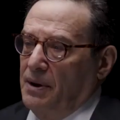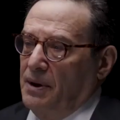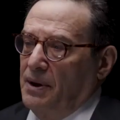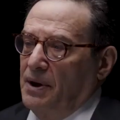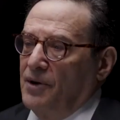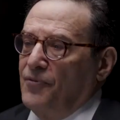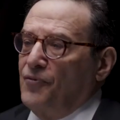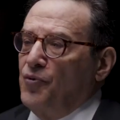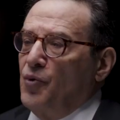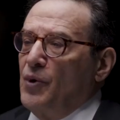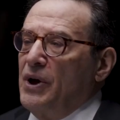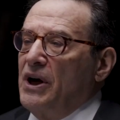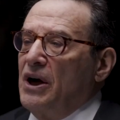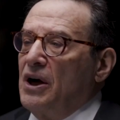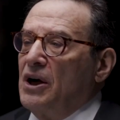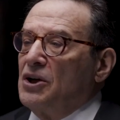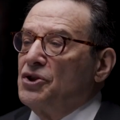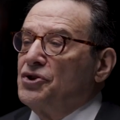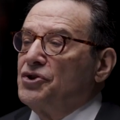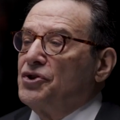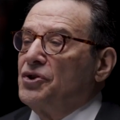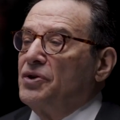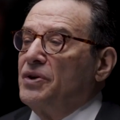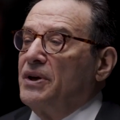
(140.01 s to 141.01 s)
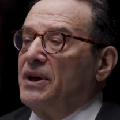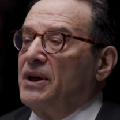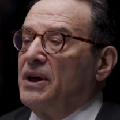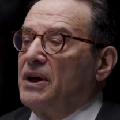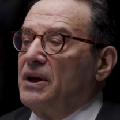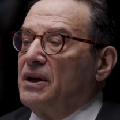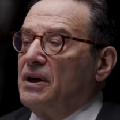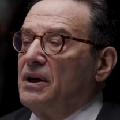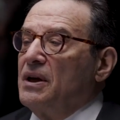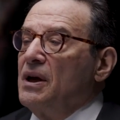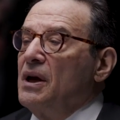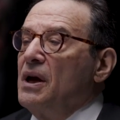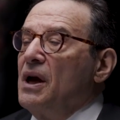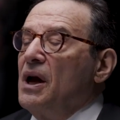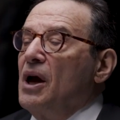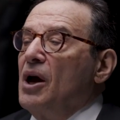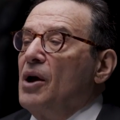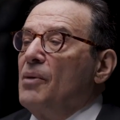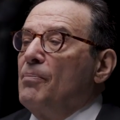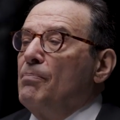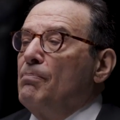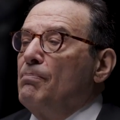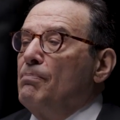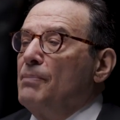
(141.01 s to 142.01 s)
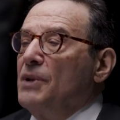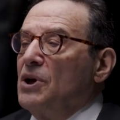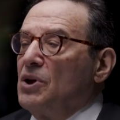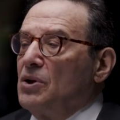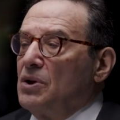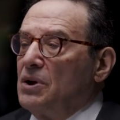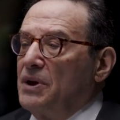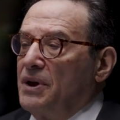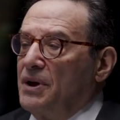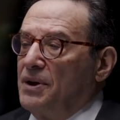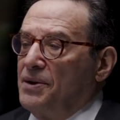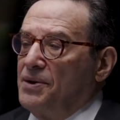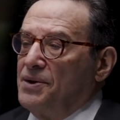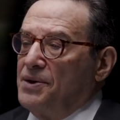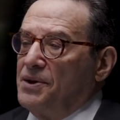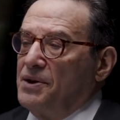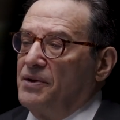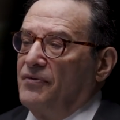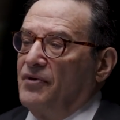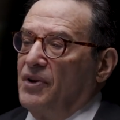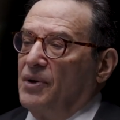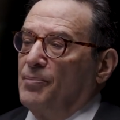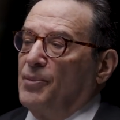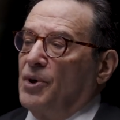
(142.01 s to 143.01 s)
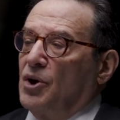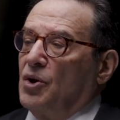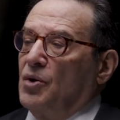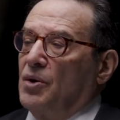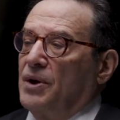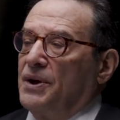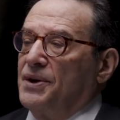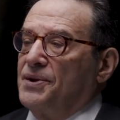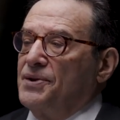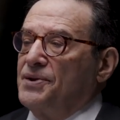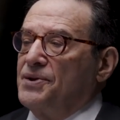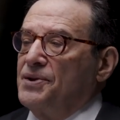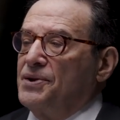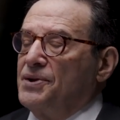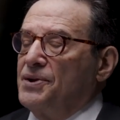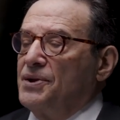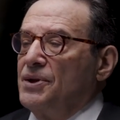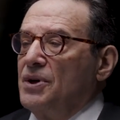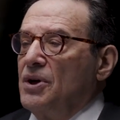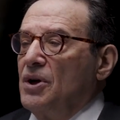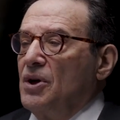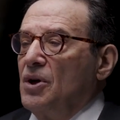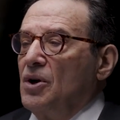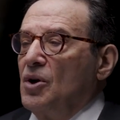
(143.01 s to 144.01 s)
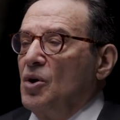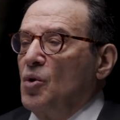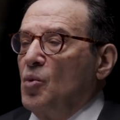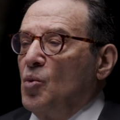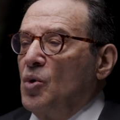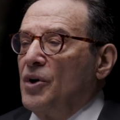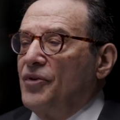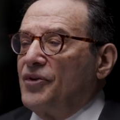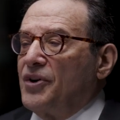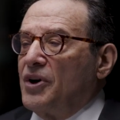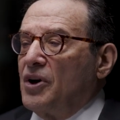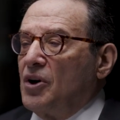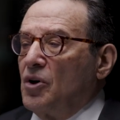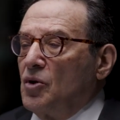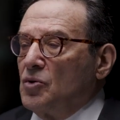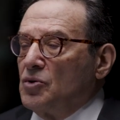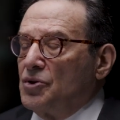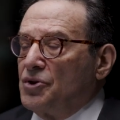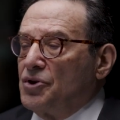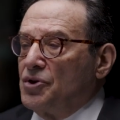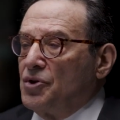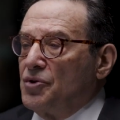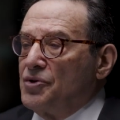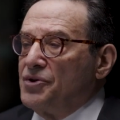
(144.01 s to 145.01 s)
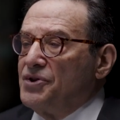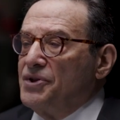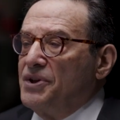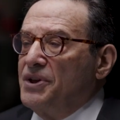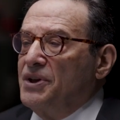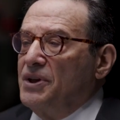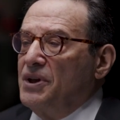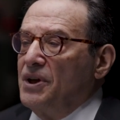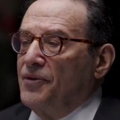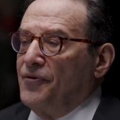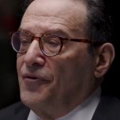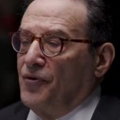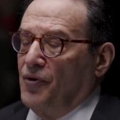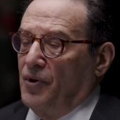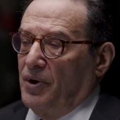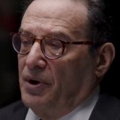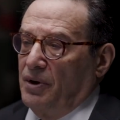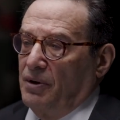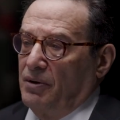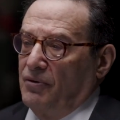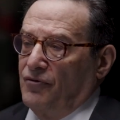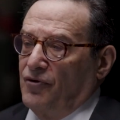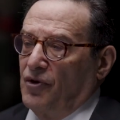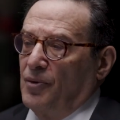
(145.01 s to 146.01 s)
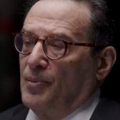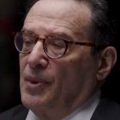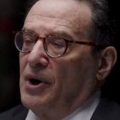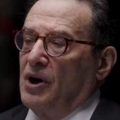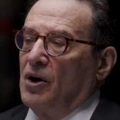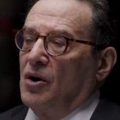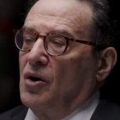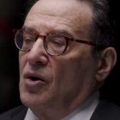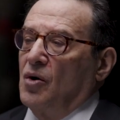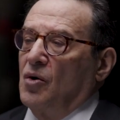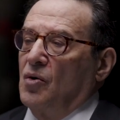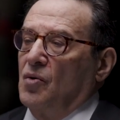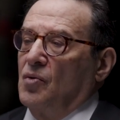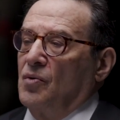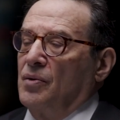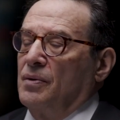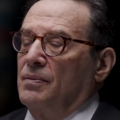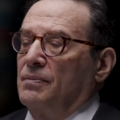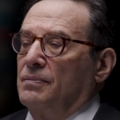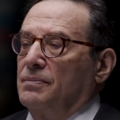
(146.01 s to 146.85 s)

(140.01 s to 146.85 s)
if we usher in millions of immigrants with cultures different from our own.